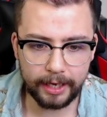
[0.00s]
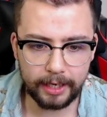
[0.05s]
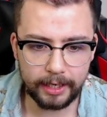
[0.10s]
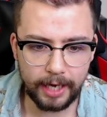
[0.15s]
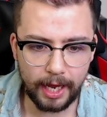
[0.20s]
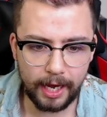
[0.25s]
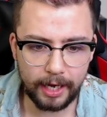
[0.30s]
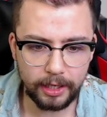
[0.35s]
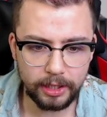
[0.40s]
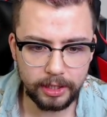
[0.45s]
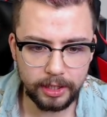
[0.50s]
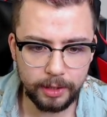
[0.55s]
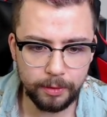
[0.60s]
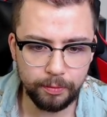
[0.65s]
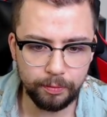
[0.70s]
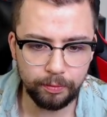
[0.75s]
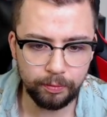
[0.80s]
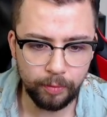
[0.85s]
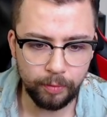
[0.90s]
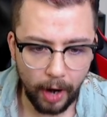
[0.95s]
I can
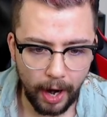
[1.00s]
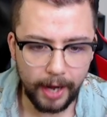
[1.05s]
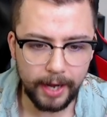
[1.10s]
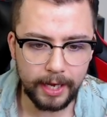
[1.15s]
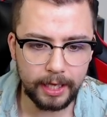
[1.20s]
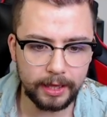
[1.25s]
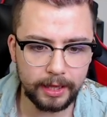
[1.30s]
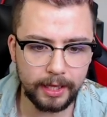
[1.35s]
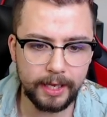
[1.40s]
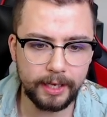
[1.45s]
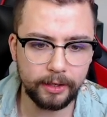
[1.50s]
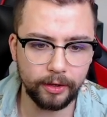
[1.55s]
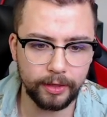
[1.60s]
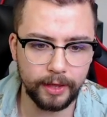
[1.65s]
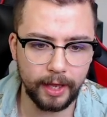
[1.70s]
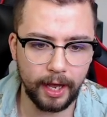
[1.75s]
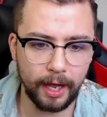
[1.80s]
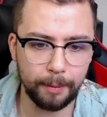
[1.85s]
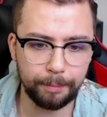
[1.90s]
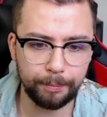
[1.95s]
actually right click
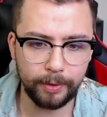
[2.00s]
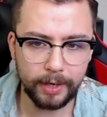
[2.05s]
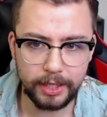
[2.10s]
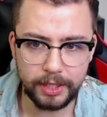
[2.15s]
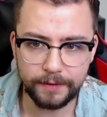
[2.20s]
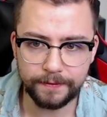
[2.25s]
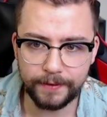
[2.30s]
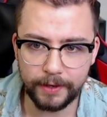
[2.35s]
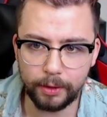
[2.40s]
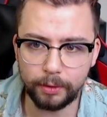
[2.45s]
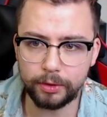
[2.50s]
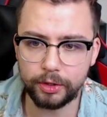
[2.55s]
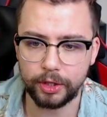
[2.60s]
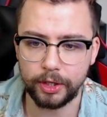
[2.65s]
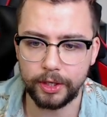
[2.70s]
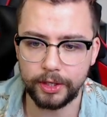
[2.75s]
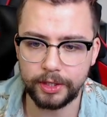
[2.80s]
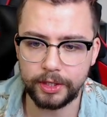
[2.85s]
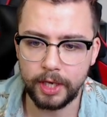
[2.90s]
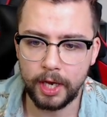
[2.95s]
on that, press
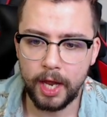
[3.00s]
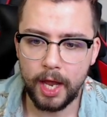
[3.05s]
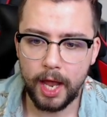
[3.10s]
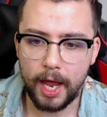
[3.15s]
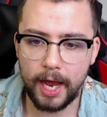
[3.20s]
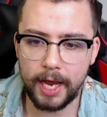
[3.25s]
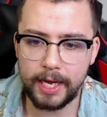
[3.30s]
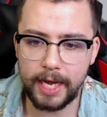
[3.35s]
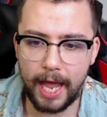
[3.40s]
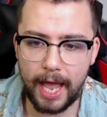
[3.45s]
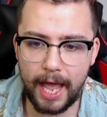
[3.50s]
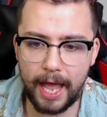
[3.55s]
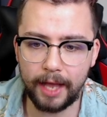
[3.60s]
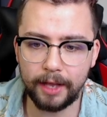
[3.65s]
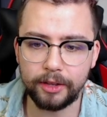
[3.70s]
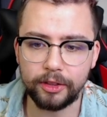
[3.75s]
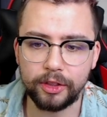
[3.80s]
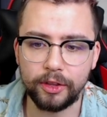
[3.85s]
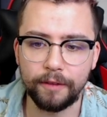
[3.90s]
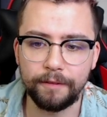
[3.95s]
filters, and
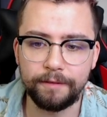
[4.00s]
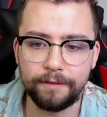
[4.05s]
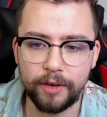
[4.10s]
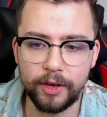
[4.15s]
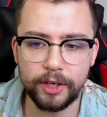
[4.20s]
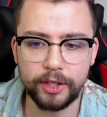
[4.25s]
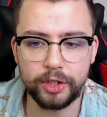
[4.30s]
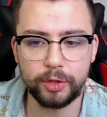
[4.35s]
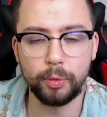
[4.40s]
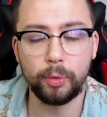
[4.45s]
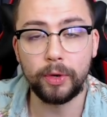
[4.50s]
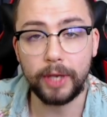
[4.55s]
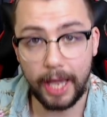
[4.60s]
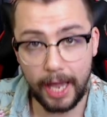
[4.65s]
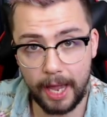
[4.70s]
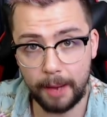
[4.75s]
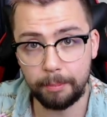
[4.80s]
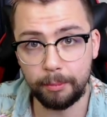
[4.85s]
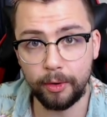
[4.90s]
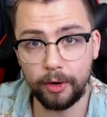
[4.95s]
add the virtual
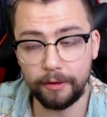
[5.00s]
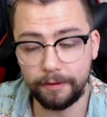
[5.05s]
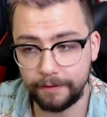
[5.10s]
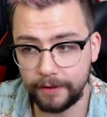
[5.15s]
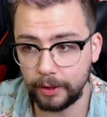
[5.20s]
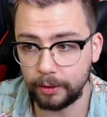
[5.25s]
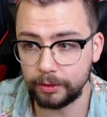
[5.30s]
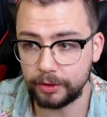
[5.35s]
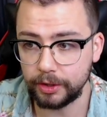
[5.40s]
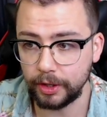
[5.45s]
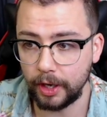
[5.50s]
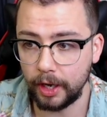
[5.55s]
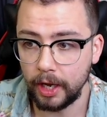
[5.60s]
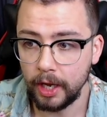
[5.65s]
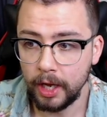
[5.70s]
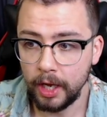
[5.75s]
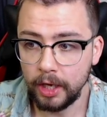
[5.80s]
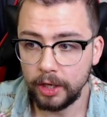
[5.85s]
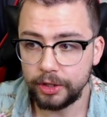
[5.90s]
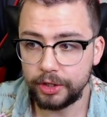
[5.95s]
camera
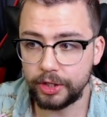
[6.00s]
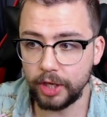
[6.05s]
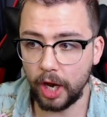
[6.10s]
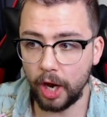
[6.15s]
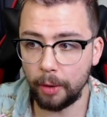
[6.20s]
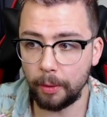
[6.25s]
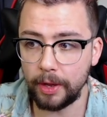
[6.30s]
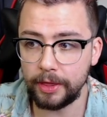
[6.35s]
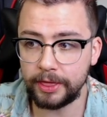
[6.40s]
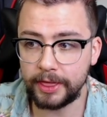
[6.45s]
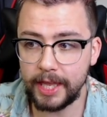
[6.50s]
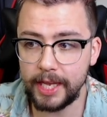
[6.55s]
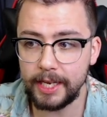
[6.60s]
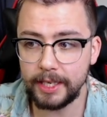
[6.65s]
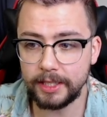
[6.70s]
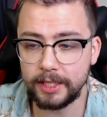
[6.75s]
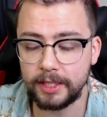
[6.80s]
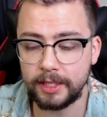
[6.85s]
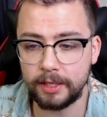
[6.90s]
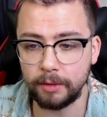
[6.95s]
filter. So
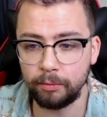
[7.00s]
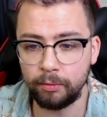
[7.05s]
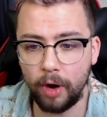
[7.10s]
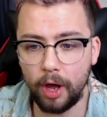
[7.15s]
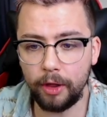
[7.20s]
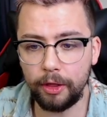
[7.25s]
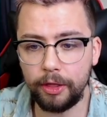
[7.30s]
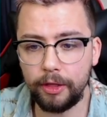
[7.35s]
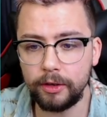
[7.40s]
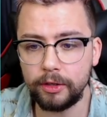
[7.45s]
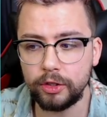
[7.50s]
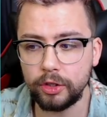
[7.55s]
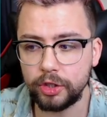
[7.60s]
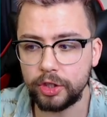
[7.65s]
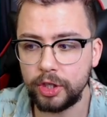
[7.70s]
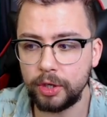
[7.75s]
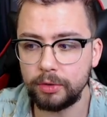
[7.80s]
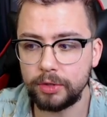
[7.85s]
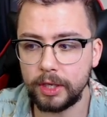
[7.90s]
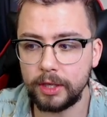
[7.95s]
this, rather than
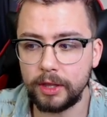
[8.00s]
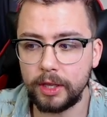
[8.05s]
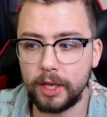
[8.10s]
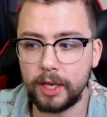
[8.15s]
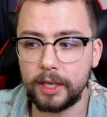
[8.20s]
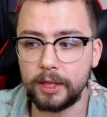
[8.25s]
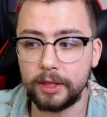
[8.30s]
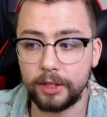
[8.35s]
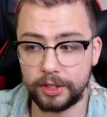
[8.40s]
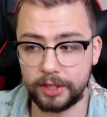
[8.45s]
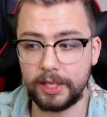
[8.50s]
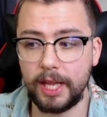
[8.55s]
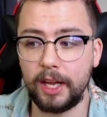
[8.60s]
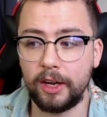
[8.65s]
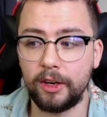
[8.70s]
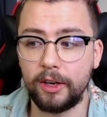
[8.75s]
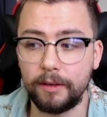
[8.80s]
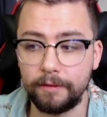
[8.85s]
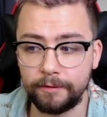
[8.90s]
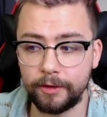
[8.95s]
just using the
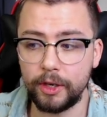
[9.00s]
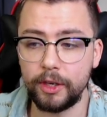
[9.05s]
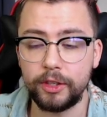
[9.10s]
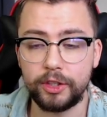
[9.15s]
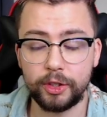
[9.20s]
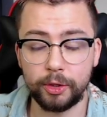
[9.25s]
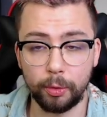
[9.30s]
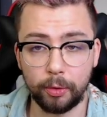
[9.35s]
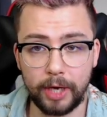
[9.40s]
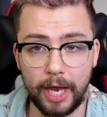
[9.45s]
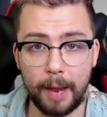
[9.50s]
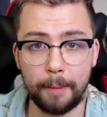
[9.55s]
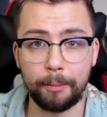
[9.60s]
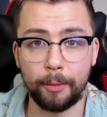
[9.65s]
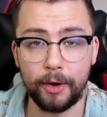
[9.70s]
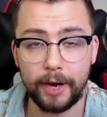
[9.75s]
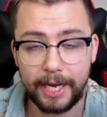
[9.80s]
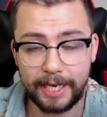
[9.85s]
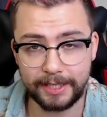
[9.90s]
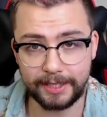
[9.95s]
start virtual
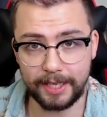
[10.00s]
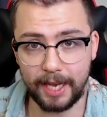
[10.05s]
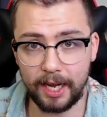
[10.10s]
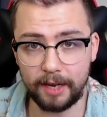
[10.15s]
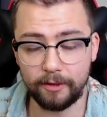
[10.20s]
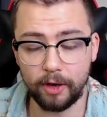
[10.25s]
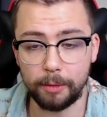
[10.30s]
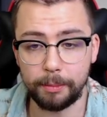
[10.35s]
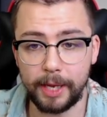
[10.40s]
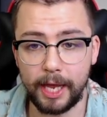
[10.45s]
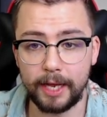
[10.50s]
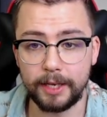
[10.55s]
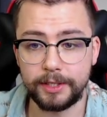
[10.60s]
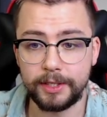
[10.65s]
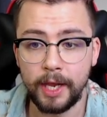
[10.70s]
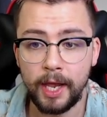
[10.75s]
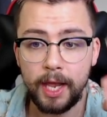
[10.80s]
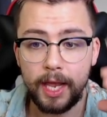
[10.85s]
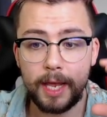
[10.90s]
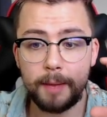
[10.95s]
camera inside of
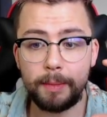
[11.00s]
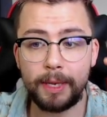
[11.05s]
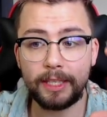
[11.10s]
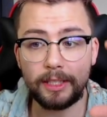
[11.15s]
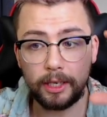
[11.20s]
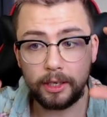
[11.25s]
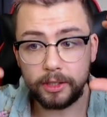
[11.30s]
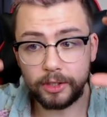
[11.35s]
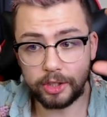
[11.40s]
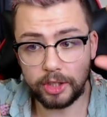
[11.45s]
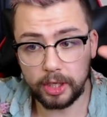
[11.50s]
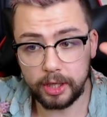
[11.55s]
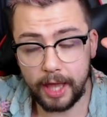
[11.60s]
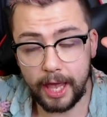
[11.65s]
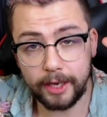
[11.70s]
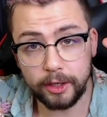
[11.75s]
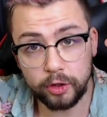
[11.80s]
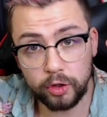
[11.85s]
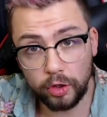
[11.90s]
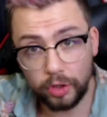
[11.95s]
OBS, it means I can
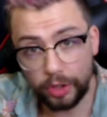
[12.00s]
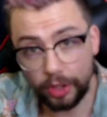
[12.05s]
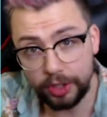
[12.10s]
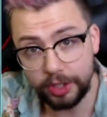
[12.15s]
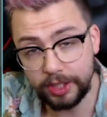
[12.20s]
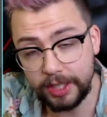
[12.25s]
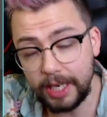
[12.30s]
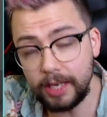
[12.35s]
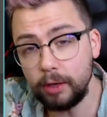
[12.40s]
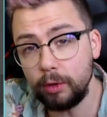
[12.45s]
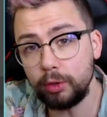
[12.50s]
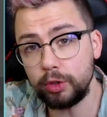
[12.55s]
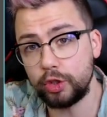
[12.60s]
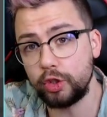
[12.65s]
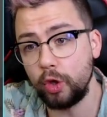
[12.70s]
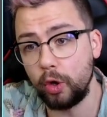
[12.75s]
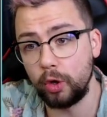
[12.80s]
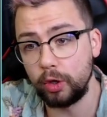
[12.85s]
select just a single